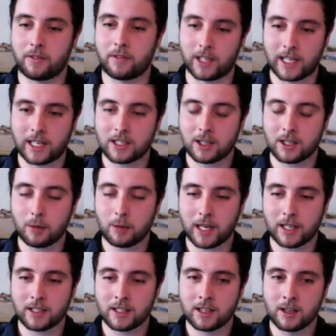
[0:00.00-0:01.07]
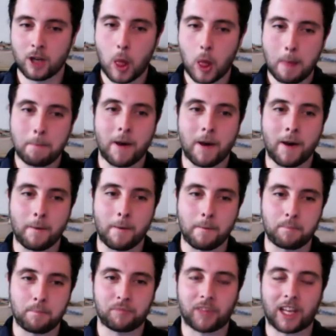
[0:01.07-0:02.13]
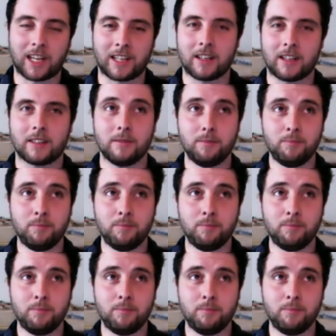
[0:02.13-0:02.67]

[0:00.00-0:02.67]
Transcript: for the Kickstarter backers, um, and